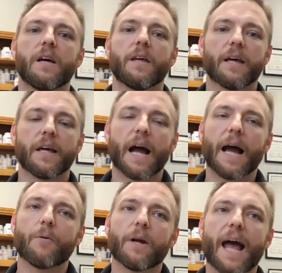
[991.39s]
then
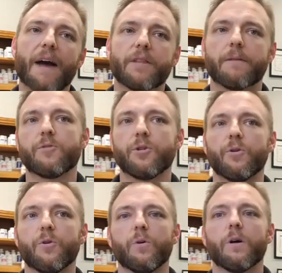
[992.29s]
I would have them
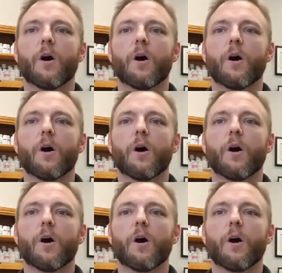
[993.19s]
do